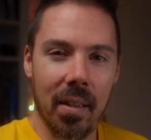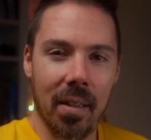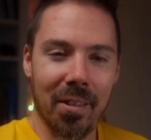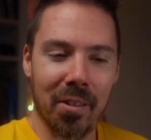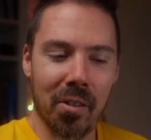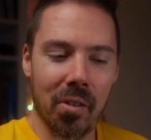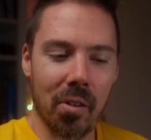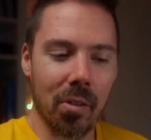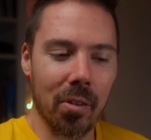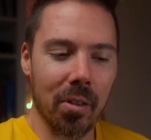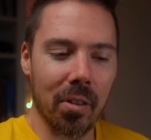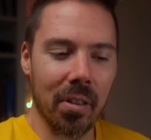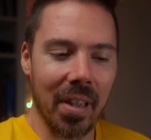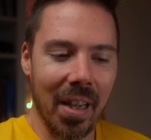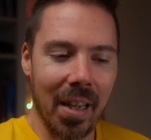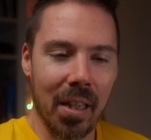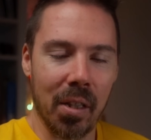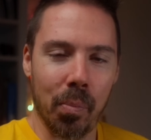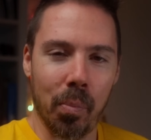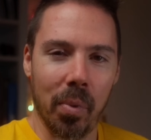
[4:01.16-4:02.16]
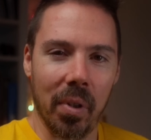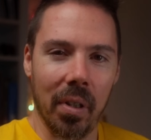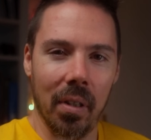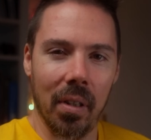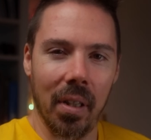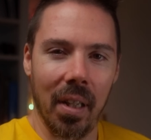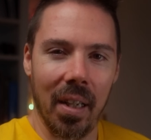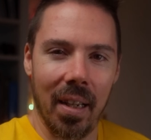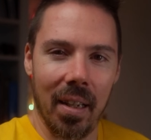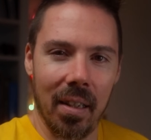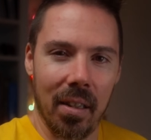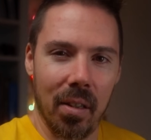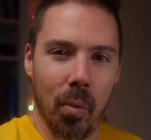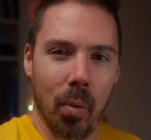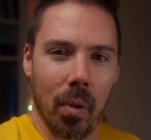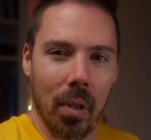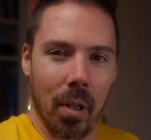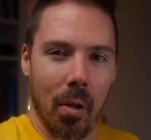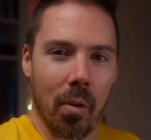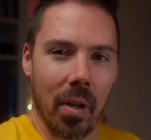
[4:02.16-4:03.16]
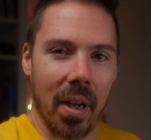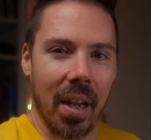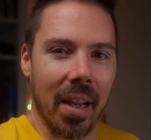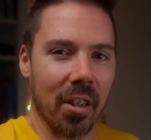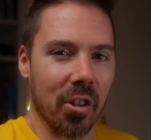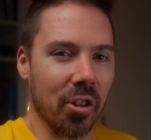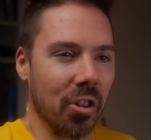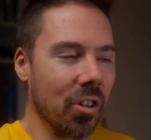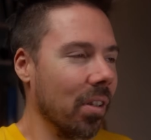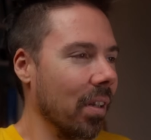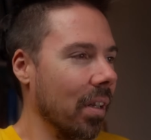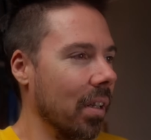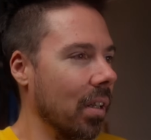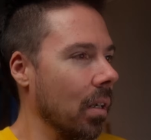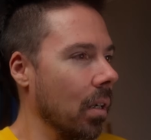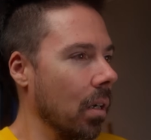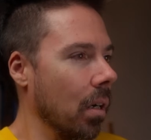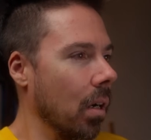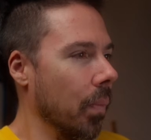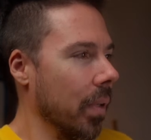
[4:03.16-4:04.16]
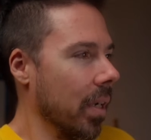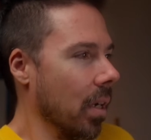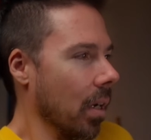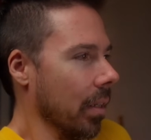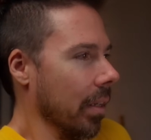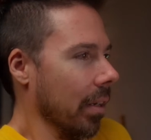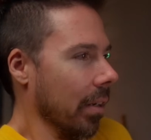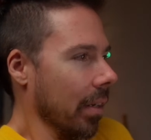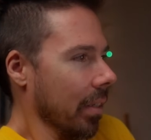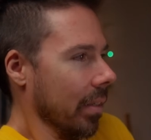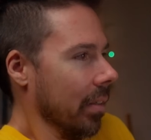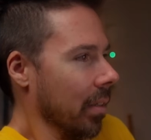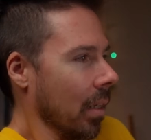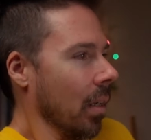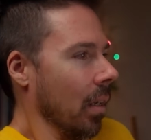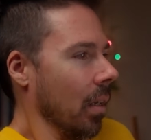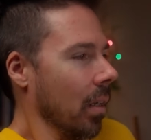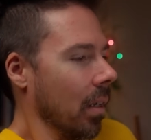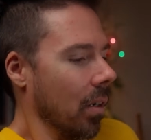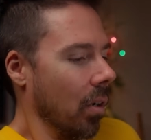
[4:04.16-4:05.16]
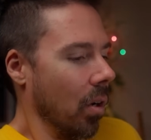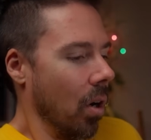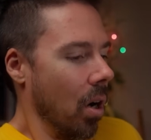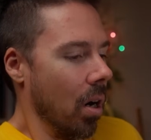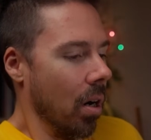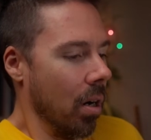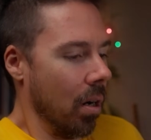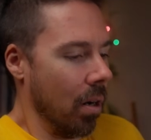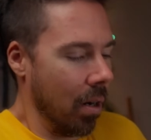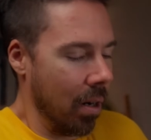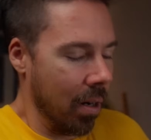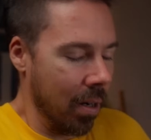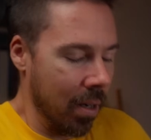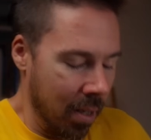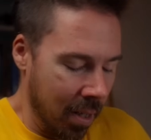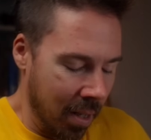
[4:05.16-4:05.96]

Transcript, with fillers: because they're desperate. They get to a location like, oh my god, there it is. Oh,